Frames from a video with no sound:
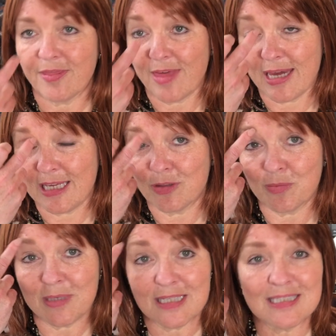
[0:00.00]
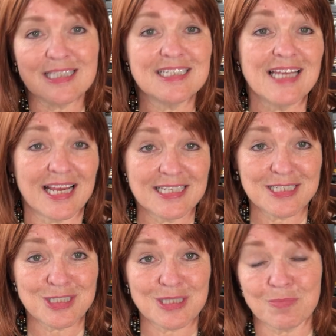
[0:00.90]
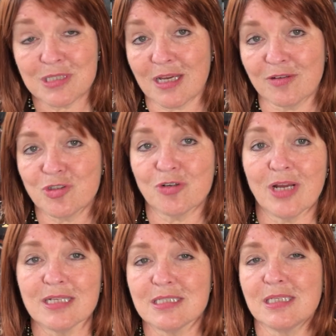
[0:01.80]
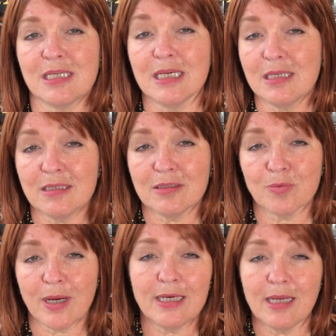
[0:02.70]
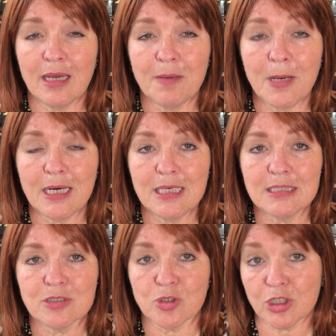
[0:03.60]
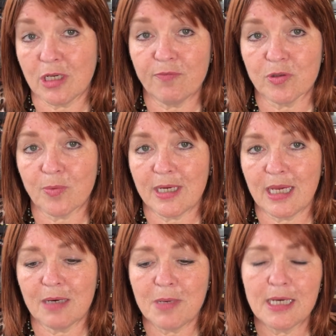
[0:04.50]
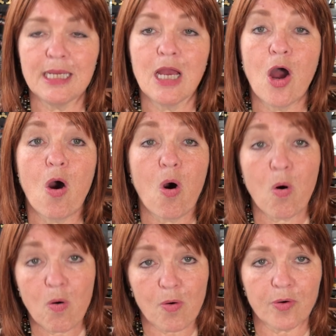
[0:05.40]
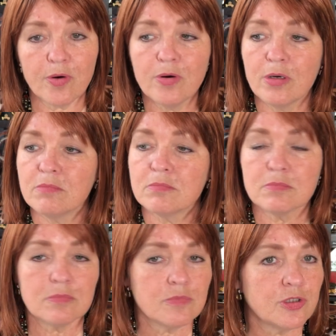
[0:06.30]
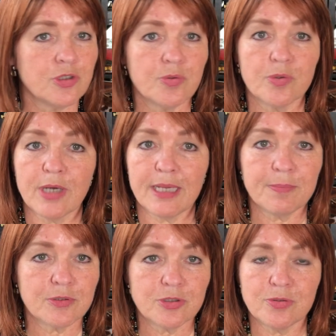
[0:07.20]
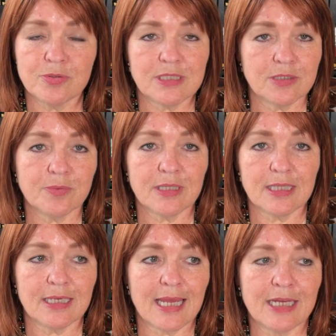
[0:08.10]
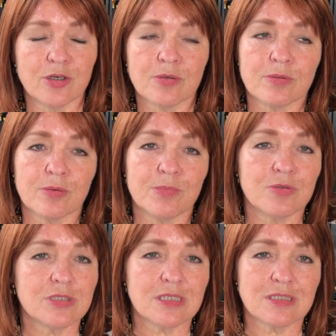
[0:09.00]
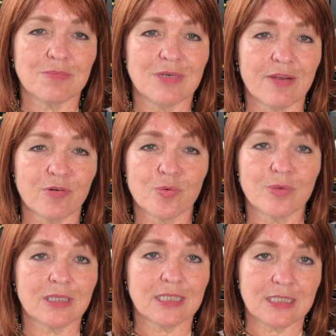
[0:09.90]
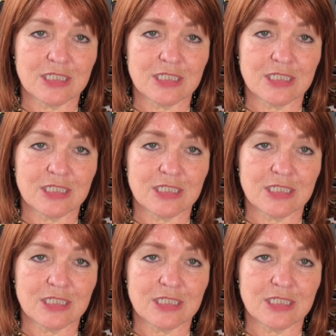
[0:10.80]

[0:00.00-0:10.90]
That either means the tests themselves are not seeing the right antibodies or looking for the right antibody, or you were able to deal with it and your immune system never really